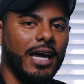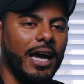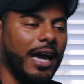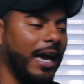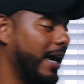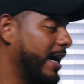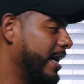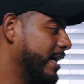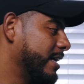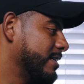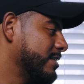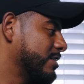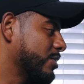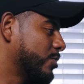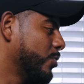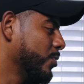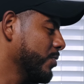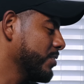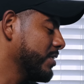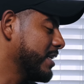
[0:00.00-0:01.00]
And the
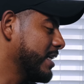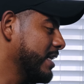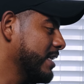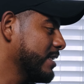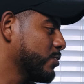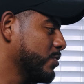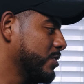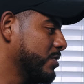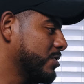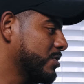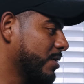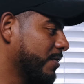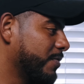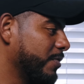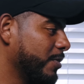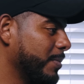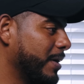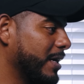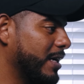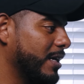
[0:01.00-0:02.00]
cool thing is when you start
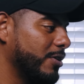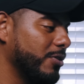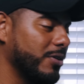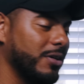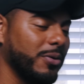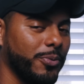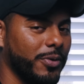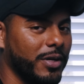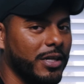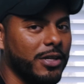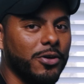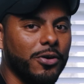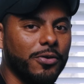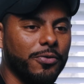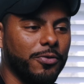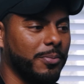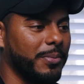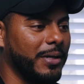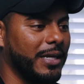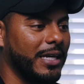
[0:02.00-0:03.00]
filmmaking, you can really go
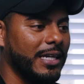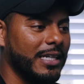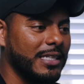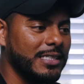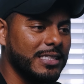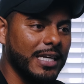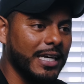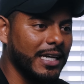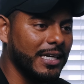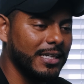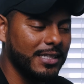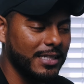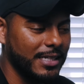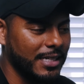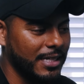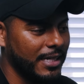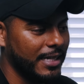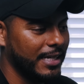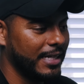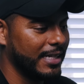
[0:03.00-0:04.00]
from beginning to end
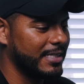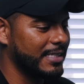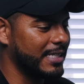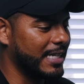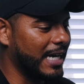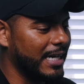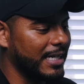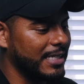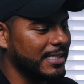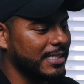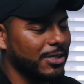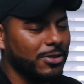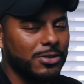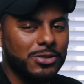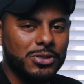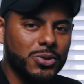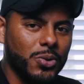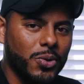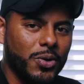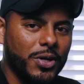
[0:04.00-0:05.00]
to kind of tell a
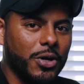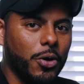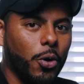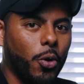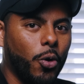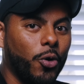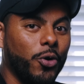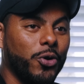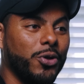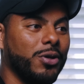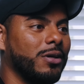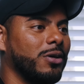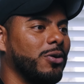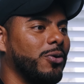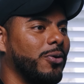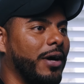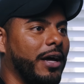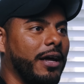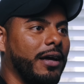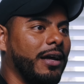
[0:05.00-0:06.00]
story, or you can
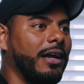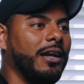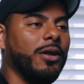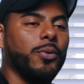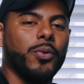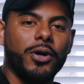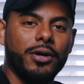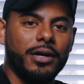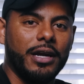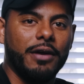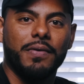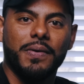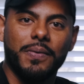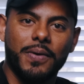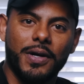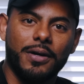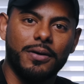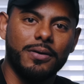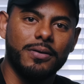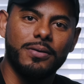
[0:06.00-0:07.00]
go anywhere and
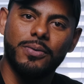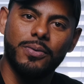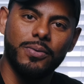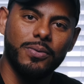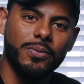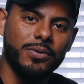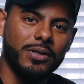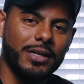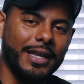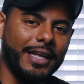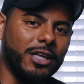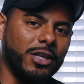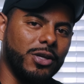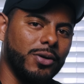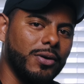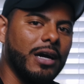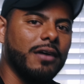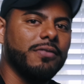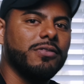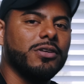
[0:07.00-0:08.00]
everywhere. Like,
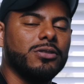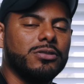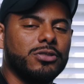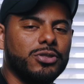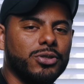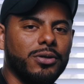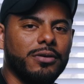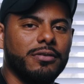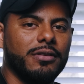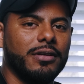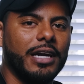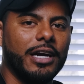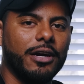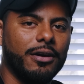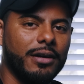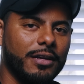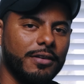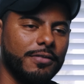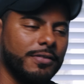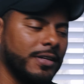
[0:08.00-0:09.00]
you have the control of the
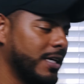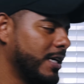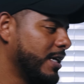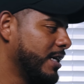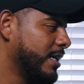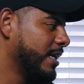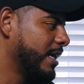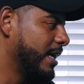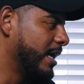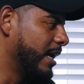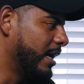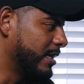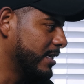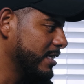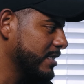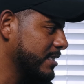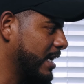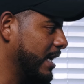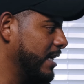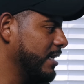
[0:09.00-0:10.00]
narrative. In
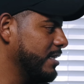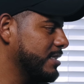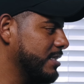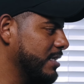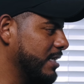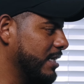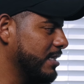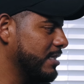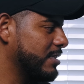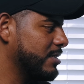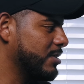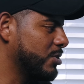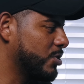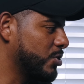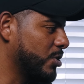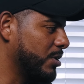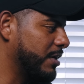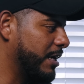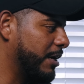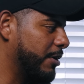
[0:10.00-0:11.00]
this case, his
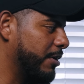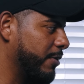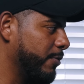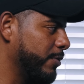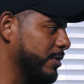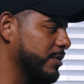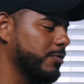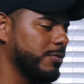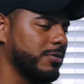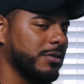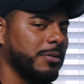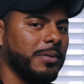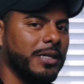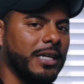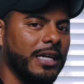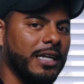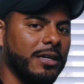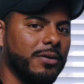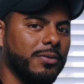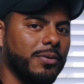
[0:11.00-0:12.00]
control narrative was from the
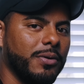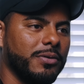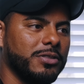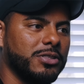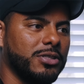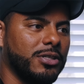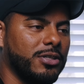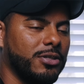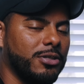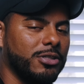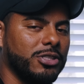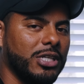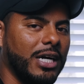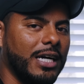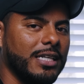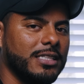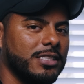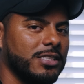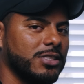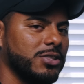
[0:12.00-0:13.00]
beginning where we started our
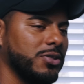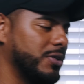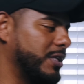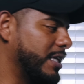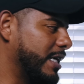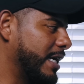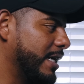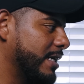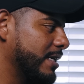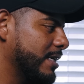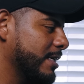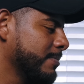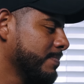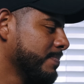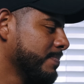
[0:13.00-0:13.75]
shots to the end.